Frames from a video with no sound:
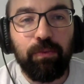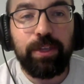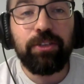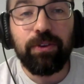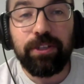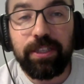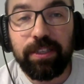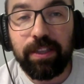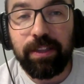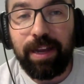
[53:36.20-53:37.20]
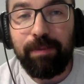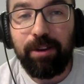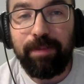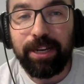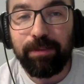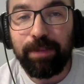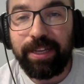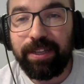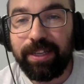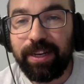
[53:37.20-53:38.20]
resources on the Library Maker
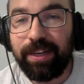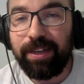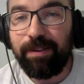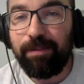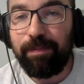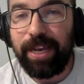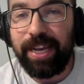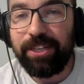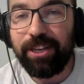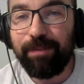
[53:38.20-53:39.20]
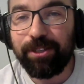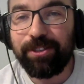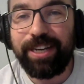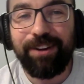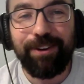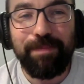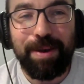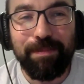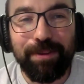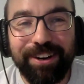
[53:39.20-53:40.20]
page. I'm also now a
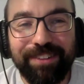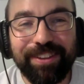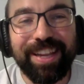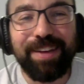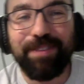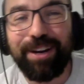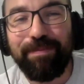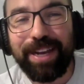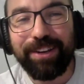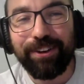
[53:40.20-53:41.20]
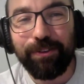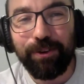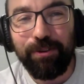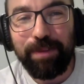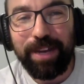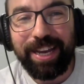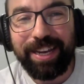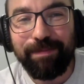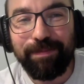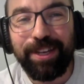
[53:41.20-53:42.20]
member of the Library Maker group,
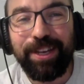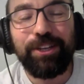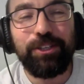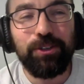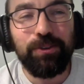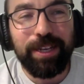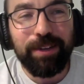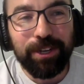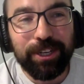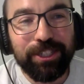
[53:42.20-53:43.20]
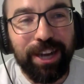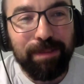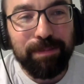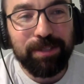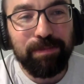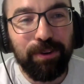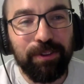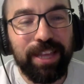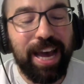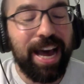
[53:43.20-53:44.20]
and I'm doing workshops
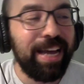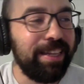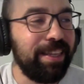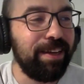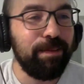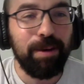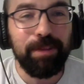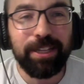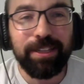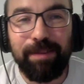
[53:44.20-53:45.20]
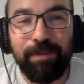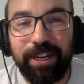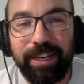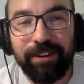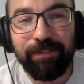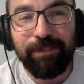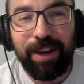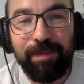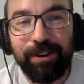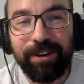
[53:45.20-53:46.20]
both at the public library here in
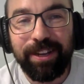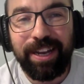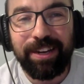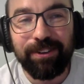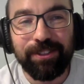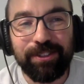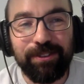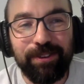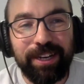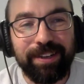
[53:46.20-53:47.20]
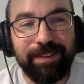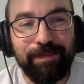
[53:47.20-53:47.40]
Freiburg and also